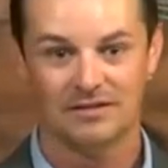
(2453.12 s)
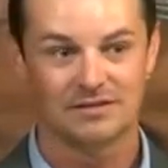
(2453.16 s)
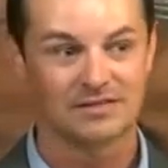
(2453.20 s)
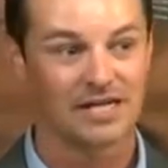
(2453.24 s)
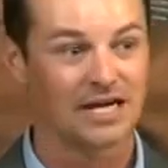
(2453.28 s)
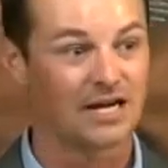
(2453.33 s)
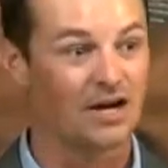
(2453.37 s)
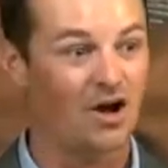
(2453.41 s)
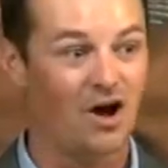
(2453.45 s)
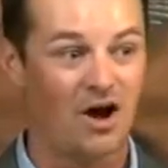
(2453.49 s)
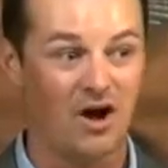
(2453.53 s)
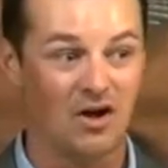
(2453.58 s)
It's
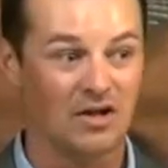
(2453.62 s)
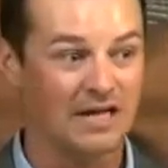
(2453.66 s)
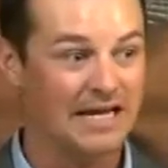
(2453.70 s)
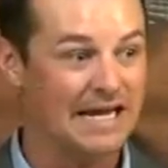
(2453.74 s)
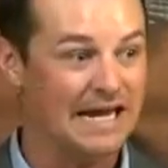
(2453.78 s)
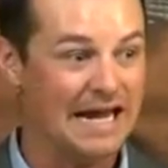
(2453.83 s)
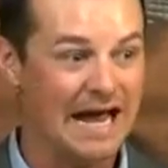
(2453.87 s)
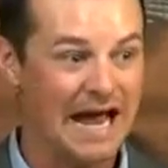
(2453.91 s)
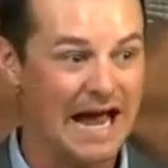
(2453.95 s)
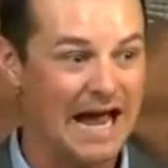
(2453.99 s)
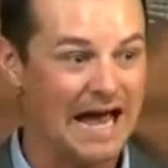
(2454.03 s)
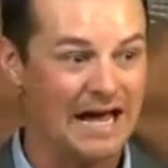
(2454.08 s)
like all
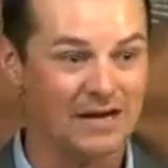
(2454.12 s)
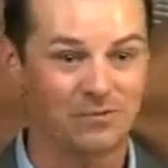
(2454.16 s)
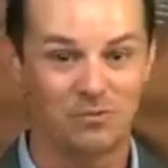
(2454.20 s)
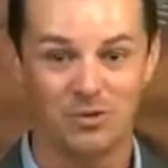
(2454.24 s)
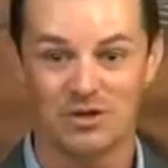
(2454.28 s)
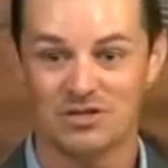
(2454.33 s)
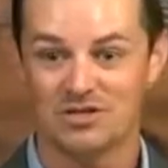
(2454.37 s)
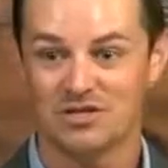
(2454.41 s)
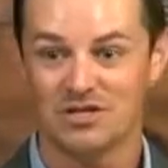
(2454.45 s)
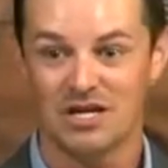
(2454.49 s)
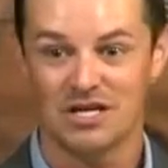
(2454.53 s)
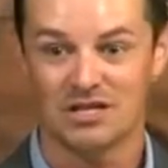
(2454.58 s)
he had
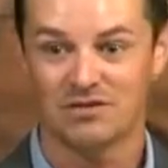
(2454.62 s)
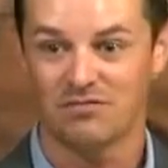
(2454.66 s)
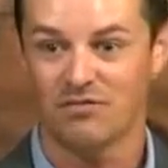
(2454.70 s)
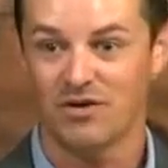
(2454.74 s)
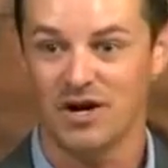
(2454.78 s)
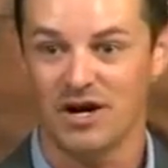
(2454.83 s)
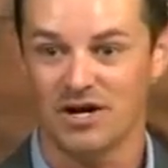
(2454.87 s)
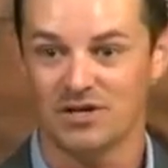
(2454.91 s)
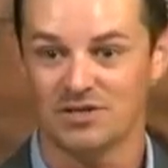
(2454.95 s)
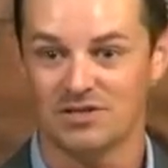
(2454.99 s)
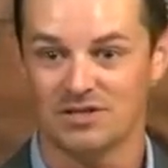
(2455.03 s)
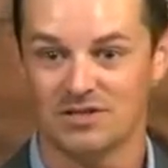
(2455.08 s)
was this
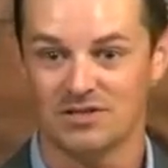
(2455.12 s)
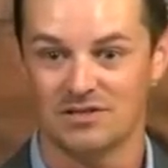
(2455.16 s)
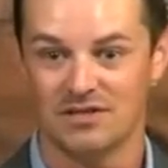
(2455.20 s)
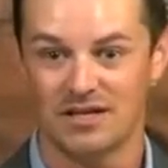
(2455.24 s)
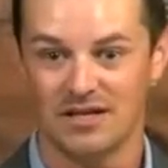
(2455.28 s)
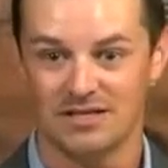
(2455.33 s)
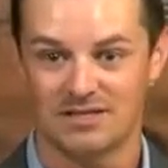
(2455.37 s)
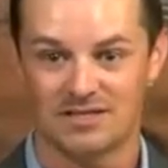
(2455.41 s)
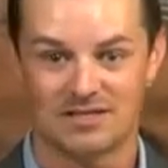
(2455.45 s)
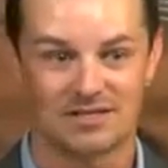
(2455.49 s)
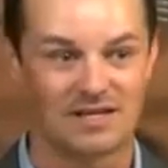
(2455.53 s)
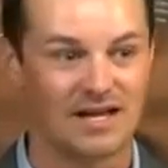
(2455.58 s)
verse
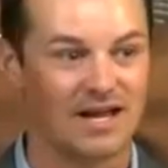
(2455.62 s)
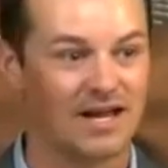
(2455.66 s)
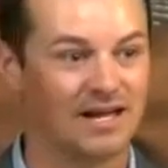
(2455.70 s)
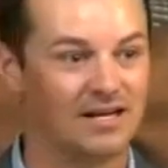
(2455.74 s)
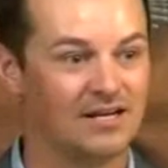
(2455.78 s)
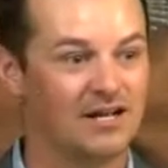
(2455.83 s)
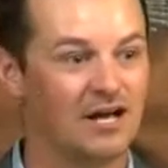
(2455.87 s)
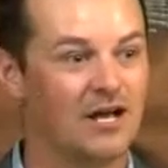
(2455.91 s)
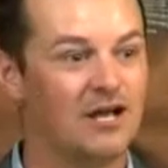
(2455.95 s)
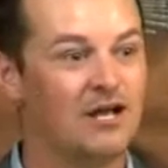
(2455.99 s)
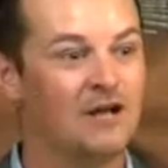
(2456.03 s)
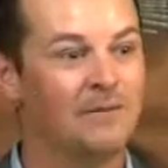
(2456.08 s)
that
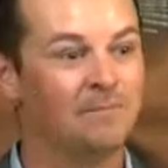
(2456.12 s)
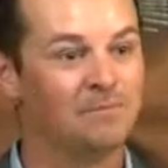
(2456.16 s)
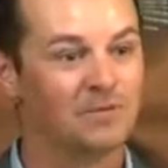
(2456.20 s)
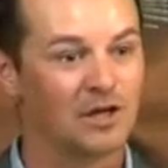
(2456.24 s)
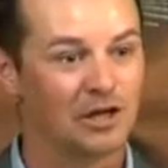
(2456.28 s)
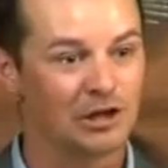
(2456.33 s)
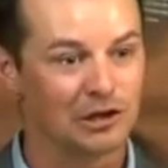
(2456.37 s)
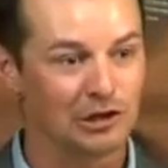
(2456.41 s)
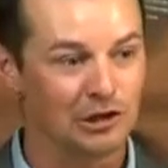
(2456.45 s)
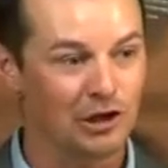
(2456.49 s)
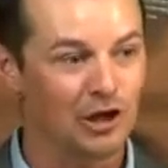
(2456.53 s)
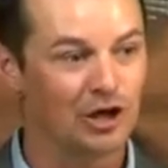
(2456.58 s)
said,
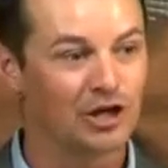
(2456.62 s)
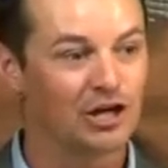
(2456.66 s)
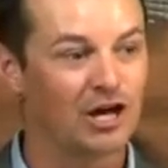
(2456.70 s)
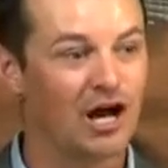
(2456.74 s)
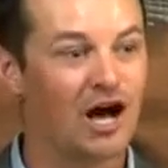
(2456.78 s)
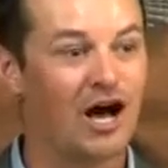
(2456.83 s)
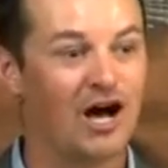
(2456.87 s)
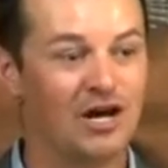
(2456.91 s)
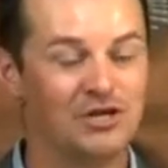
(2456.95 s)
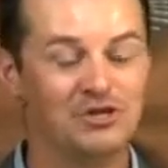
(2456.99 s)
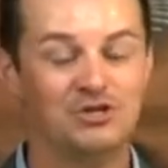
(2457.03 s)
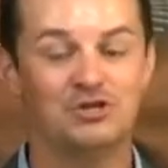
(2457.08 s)
Look
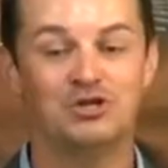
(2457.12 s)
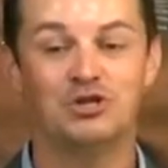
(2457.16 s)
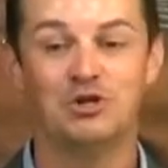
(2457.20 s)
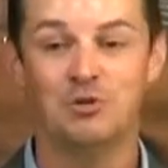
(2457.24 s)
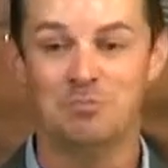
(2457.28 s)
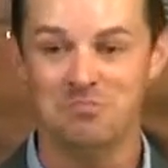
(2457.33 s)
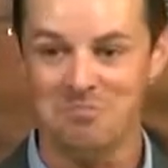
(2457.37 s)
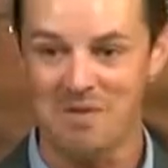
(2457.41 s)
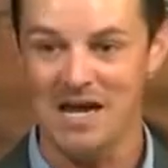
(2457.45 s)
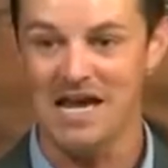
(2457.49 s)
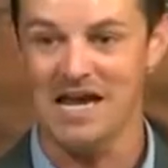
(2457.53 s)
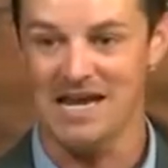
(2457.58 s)

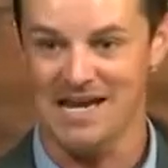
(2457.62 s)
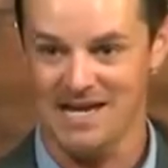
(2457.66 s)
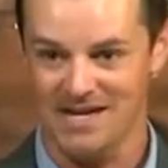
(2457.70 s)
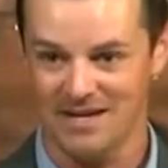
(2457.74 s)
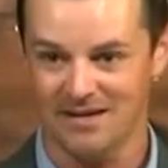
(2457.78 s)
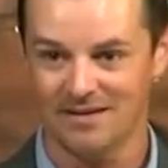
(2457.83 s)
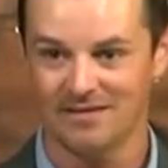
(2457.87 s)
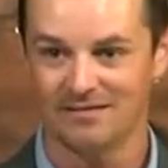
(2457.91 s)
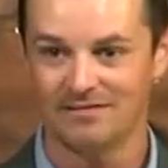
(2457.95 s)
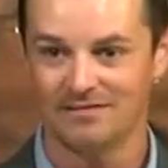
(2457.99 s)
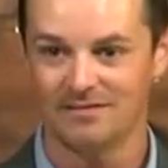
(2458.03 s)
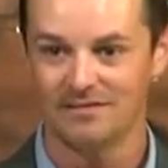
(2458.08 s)
unto me,
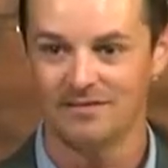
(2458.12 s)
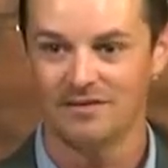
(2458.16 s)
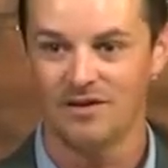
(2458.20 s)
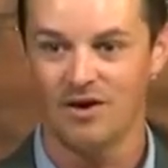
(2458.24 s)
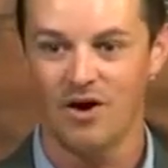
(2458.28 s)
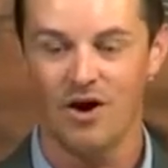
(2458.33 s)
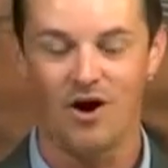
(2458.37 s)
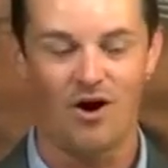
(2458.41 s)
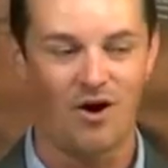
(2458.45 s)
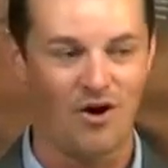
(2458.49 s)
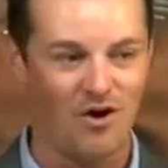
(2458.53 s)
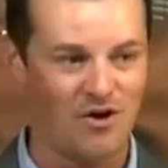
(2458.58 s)

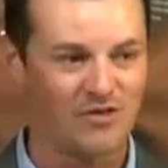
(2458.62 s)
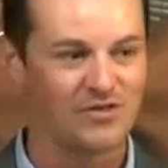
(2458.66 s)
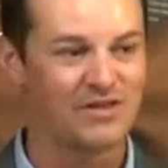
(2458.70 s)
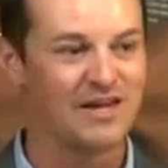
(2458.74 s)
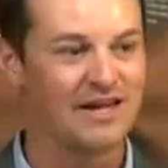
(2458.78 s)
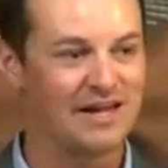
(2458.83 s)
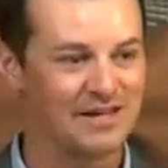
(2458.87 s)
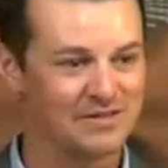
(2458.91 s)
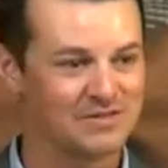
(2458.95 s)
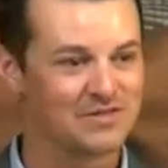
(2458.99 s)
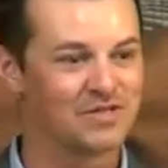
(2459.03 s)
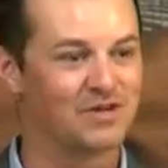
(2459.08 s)
all
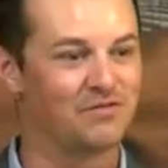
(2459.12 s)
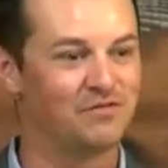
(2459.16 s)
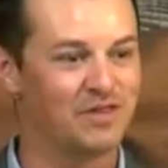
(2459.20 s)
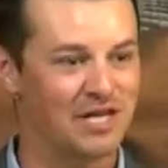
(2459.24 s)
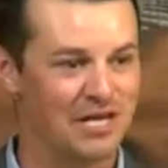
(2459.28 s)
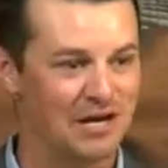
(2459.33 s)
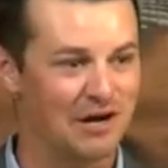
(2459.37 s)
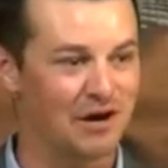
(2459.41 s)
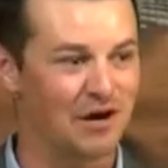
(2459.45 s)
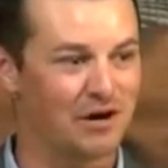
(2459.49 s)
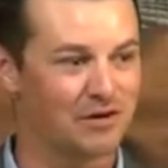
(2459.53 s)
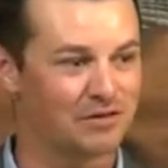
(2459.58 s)
the ends of
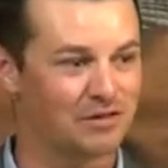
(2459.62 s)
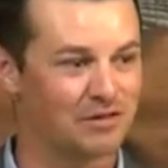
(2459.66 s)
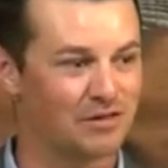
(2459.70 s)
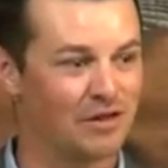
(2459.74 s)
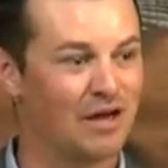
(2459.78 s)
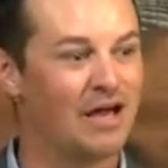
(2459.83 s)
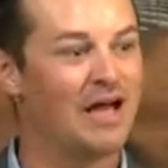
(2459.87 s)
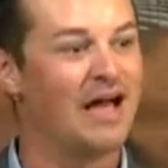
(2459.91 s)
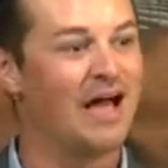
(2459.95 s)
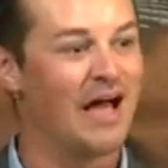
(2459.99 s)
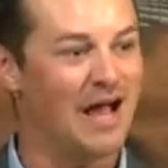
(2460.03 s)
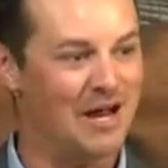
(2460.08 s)
the earth,
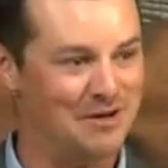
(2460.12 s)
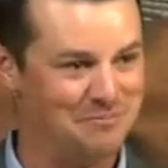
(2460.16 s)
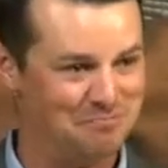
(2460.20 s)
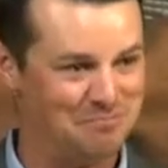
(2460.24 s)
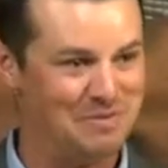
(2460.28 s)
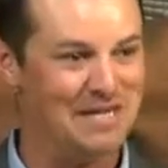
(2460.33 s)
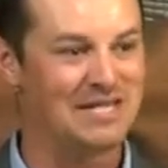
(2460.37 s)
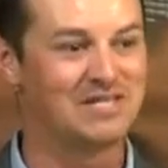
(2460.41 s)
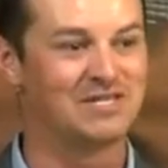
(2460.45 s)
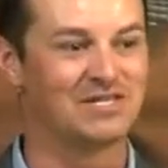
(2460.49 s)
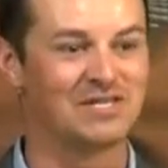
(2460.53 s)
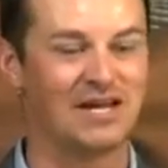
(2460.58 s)

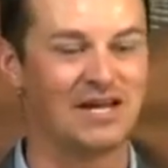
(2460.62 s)
and be